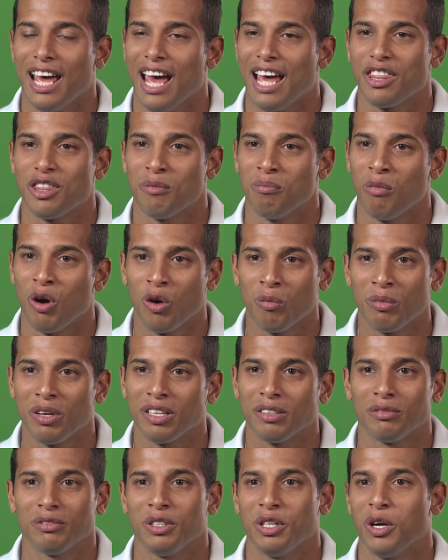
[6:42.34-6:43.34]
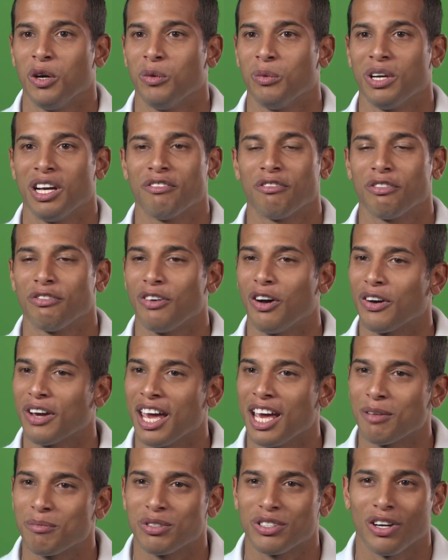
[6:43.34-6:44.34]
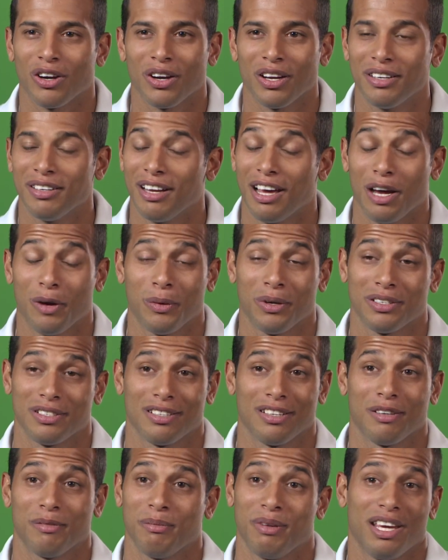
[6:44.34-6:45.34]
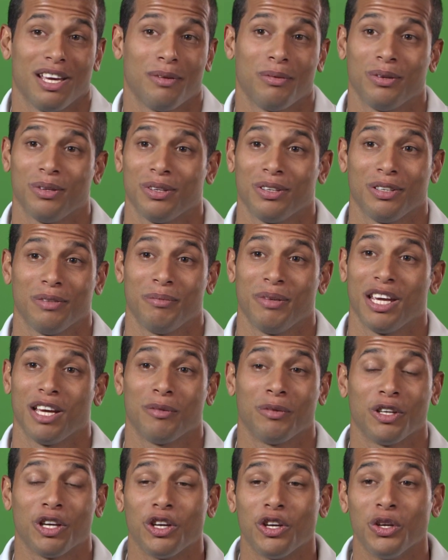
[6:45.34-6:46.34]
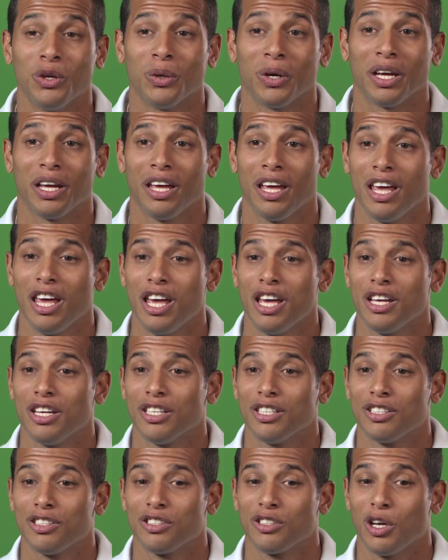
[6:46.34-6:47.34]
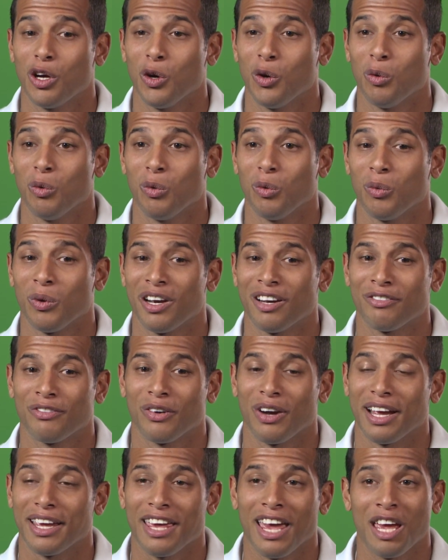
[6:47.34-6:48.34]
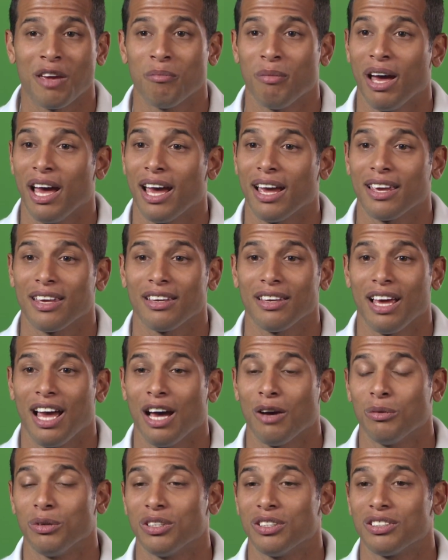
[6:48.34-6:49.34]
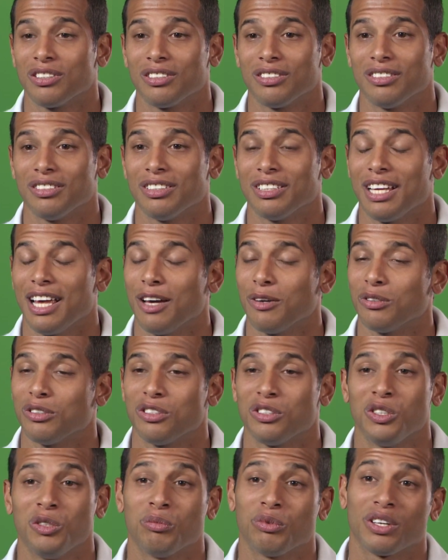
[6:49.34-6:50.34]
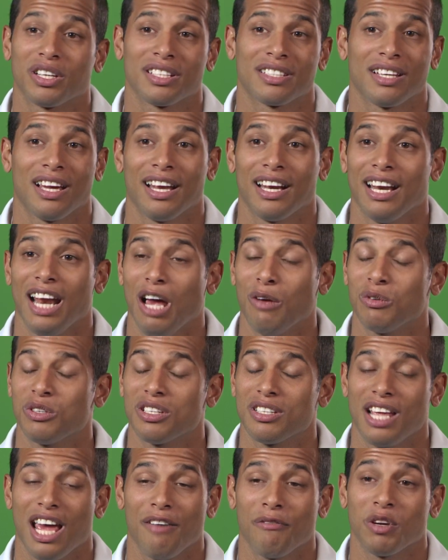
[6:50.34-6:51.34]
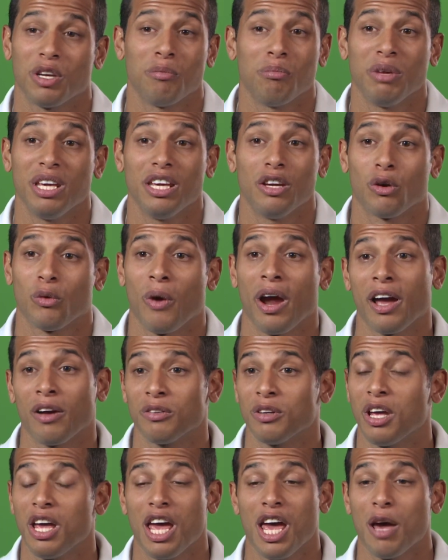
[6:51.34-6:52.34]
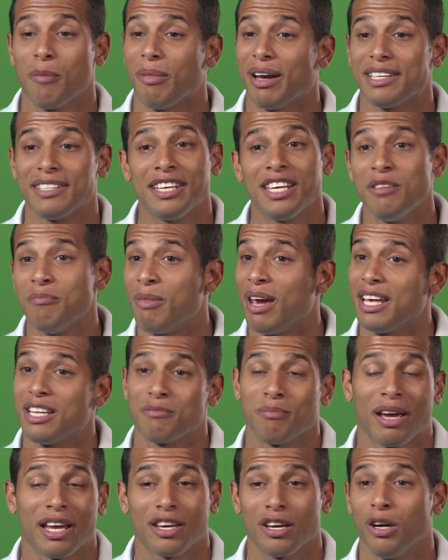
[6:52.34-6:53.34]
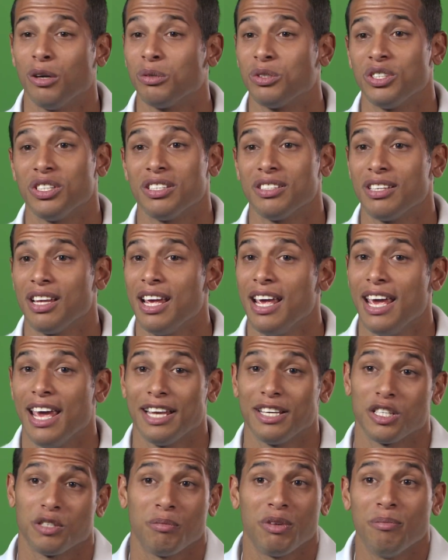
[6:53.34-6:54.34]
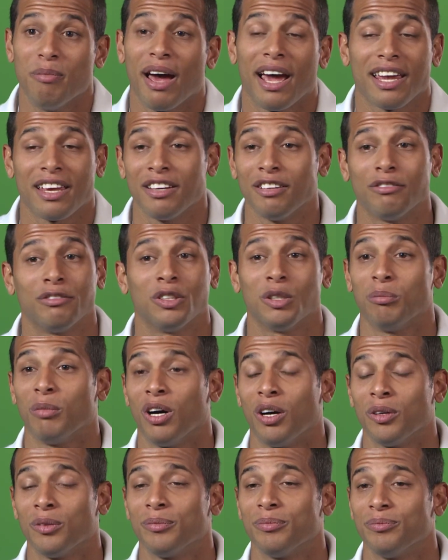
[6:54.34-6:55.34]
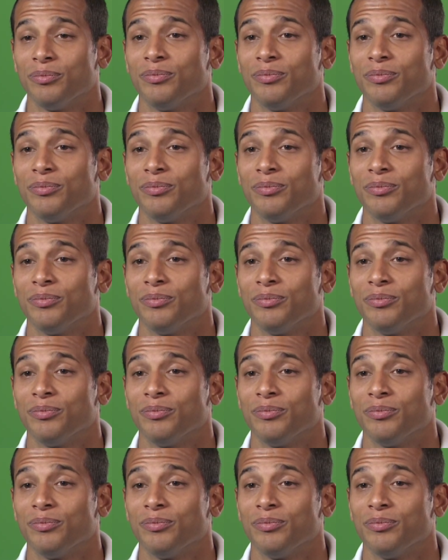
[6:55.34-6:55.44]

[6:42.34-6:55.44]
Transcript: at the moment, you know, whenever fall camp started, I wasn't going to be able, be able to do it. So whenever I came back, I was I was super excited. I was just happy to be around my teammates, my coaches, and just be back into football.